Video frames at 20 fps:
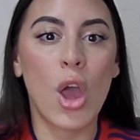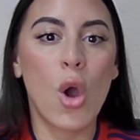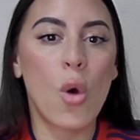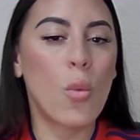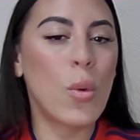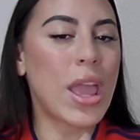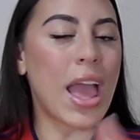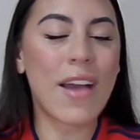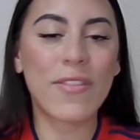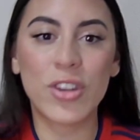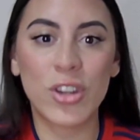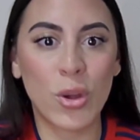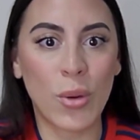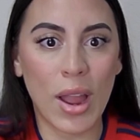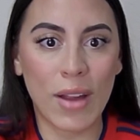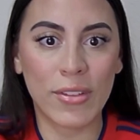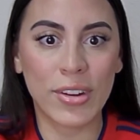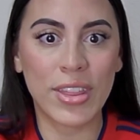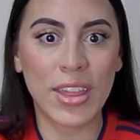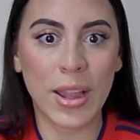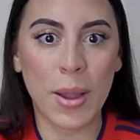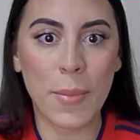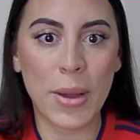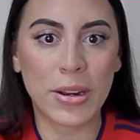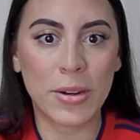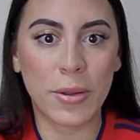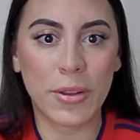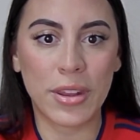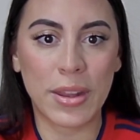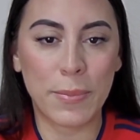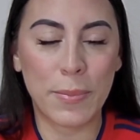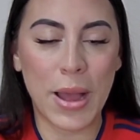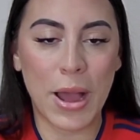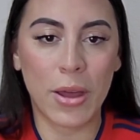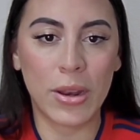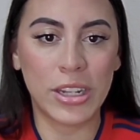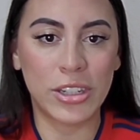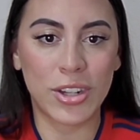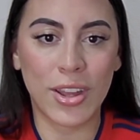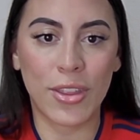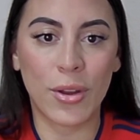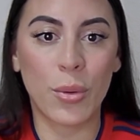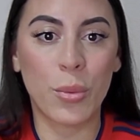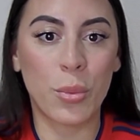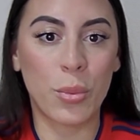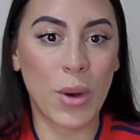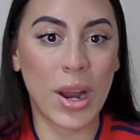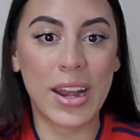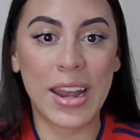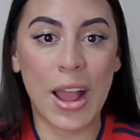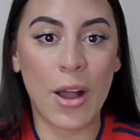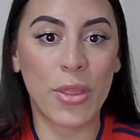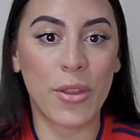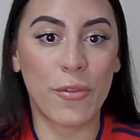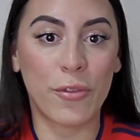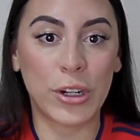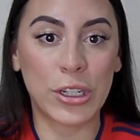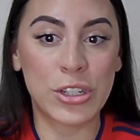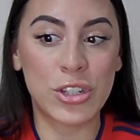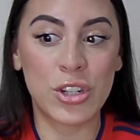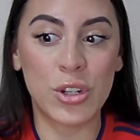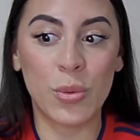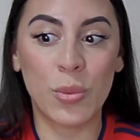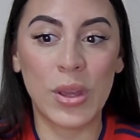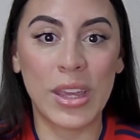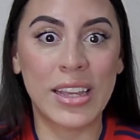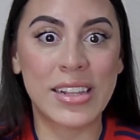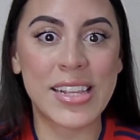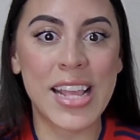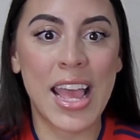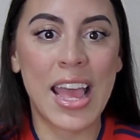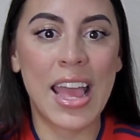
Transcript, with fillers: we have to know everything about about each other right now in the first 2 weeks